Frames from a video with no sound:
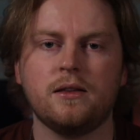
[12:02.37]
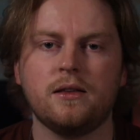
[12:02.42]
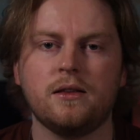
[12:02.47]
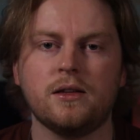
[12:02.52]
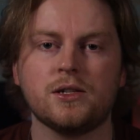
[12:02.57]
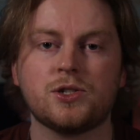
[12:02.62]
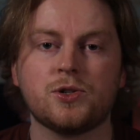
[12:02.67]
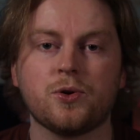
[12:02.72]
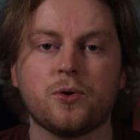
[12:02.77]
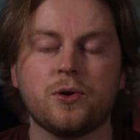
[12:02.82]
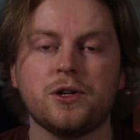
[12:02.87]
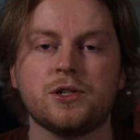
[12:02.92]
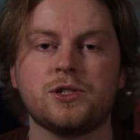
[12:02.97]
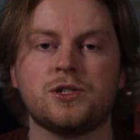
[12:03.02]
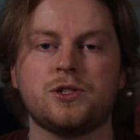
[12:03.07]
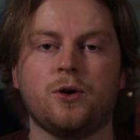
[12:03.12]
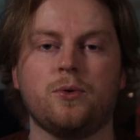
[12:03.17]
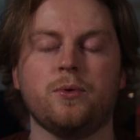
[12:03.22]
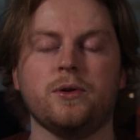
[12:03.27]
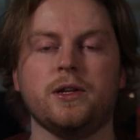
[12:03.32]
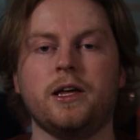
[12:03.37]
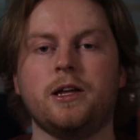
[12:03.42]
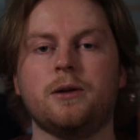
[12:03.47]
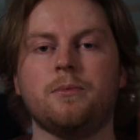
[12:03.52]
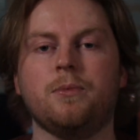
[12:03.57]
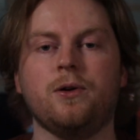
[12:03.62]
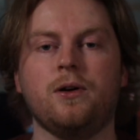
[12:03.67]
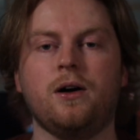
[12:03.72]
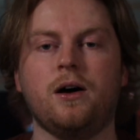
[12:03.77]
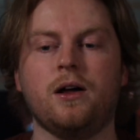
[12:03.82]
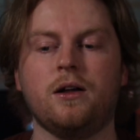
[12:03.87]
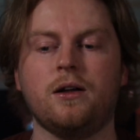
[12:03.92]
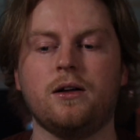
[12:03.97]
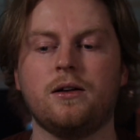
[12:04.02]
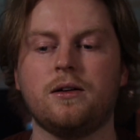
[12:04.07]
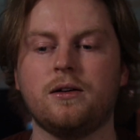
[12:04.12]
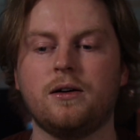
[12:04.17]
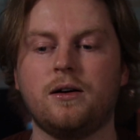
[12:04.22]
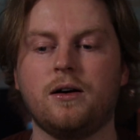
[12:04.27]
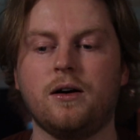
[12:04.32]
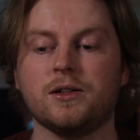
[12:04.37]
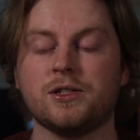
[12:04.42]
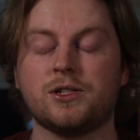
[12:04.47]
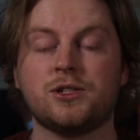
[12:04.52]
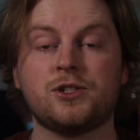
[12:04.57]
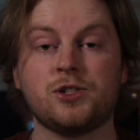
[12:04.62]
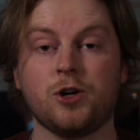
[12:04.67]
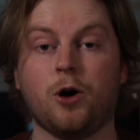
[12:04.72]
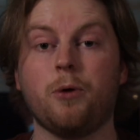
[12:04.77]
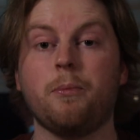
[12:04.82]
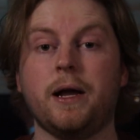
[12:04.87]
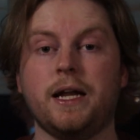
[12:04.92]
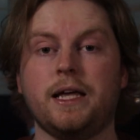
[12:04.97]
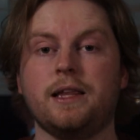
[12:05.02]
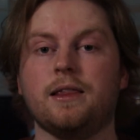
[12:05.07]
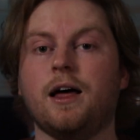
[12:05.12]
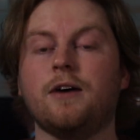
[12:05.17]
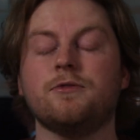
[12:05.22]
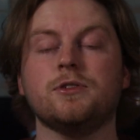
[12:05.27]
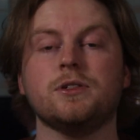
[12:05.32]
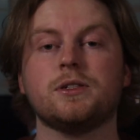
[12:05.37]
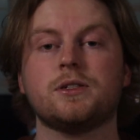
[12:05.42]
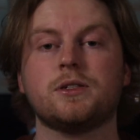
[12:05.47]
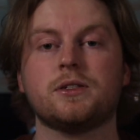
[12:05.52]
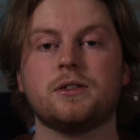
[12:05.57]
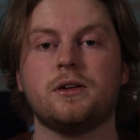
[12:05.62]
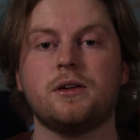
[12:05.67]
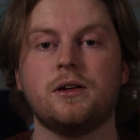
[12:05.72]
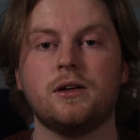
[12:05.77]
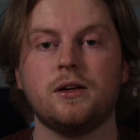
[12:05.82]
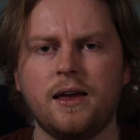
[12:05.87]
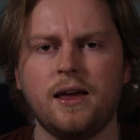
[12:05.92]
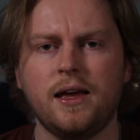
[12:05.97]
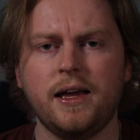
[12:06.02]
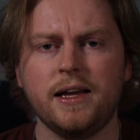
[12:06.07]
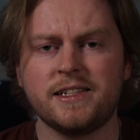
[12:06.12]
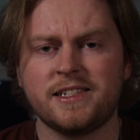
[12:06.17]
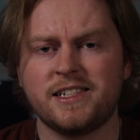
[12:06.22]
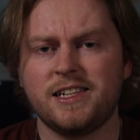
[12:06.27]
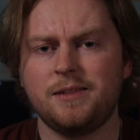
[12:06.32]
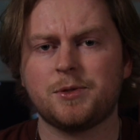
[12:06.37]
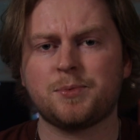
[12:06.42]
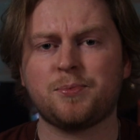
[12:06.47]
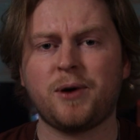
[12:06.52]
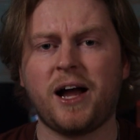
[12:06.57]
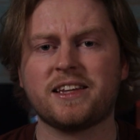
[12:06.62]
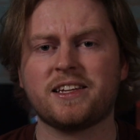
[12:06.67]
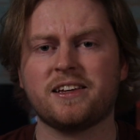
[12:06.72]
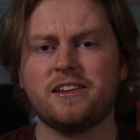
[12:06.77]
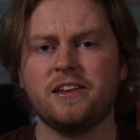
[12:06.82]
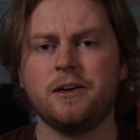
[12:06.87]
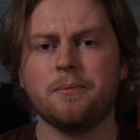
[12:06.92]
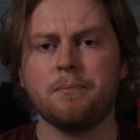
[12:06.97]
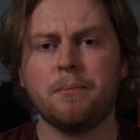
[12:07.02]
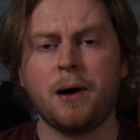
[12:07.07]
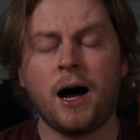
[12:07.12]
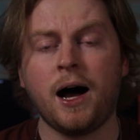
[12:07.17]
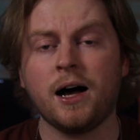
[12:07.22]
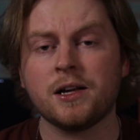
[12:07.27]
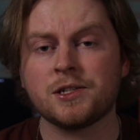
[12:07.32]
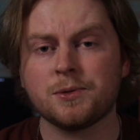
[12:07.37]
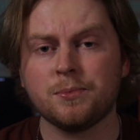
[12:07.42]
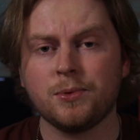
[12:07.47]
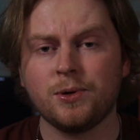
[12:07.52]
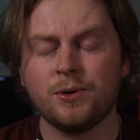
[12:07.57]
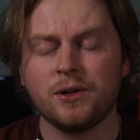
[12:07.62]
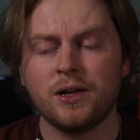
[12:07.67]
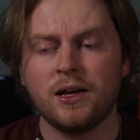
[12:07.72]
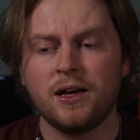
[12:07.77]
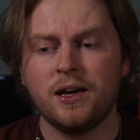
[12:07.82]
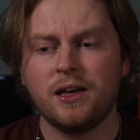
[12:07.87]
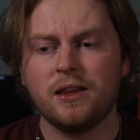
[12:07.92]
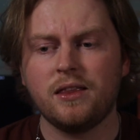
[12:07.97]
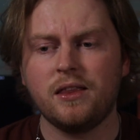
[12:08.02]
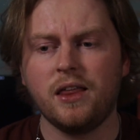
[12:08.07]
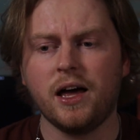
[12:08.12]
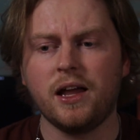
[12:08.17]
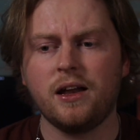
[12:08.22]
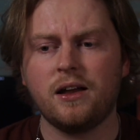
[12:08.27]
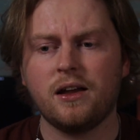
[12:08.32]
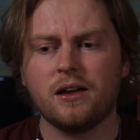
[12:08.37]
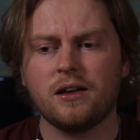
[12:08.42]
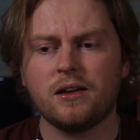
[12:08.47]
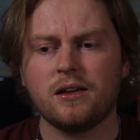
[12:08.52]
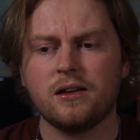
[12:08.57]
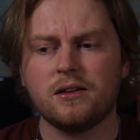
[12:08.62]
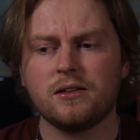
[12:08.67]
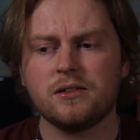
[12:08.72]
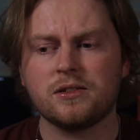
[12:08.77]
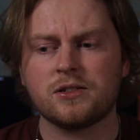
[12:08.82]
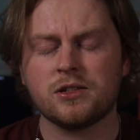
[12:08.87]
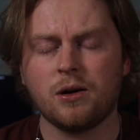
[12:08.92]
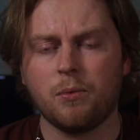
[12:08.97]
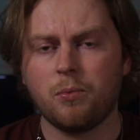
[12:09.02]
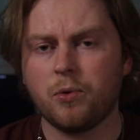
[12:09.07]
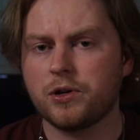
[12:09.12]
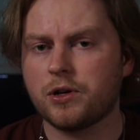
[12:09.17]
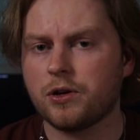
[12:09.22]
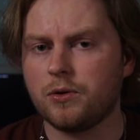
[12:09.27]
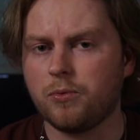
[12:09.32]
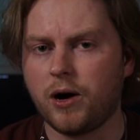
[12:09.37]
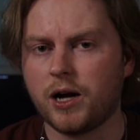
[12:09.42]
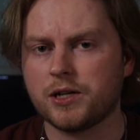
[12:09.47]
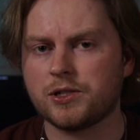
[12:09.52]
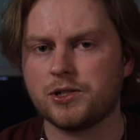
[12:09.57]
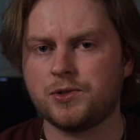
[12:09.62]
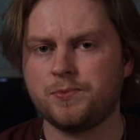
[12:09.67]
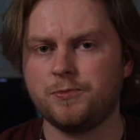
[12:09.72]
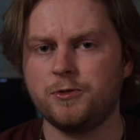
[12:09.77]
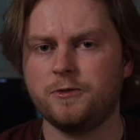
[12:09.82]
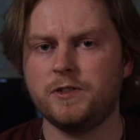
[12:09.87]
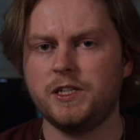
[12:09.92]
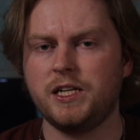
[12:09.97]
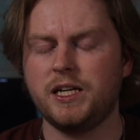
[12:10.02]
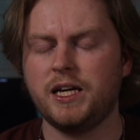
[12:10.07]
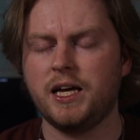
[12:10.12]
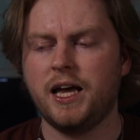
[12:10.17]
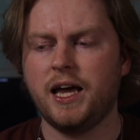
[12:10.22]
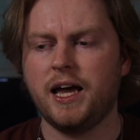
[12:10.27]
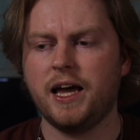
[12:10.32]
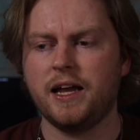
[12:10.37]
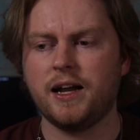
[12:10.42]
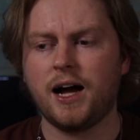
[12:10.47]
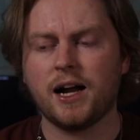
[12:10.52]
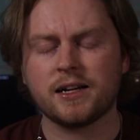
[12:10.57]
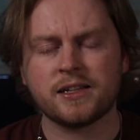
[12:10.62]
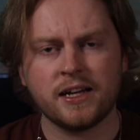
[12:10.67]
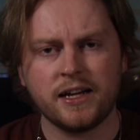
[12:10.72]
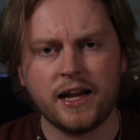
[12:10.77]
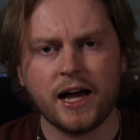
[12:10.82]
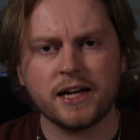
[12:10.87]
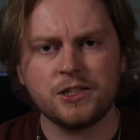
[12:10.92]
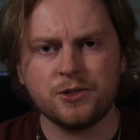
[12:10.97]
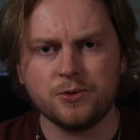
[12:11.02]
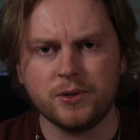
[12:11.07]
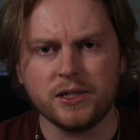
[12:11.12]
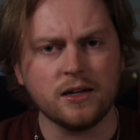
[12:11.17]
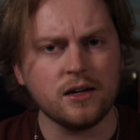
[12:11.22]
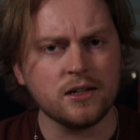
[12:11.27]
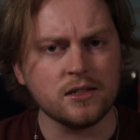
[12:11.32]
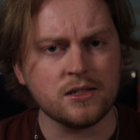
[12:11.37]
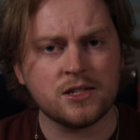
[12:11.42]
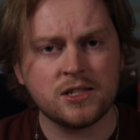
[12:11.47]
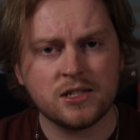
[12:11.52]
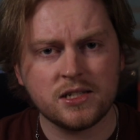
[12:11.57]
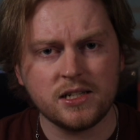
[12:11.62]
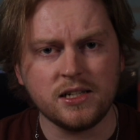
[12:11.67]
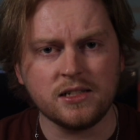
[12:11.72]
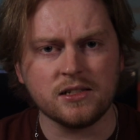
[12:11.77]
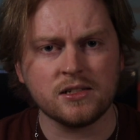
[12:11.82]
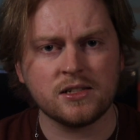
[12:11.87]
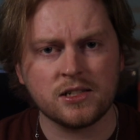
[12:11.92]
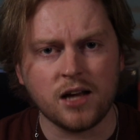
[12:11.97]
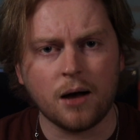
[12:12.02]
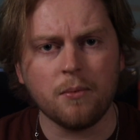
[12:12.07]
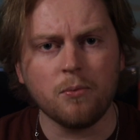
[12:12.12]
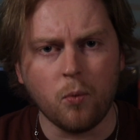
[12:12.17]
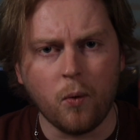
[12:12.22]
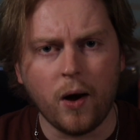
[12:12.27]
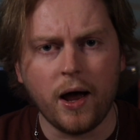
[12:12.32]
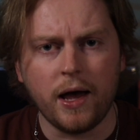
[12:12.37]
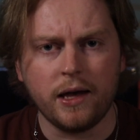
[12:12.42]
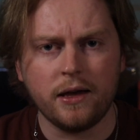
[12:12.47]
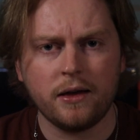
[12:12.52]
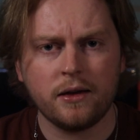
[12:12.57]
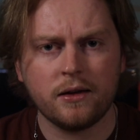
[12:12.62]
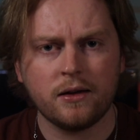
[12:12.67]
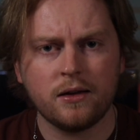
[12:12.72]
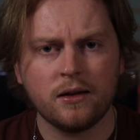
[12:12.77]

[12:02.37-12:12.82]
The story is so relatable on so many levels. It seems practically impossible that someone could watch this movie and not connect to it in some way.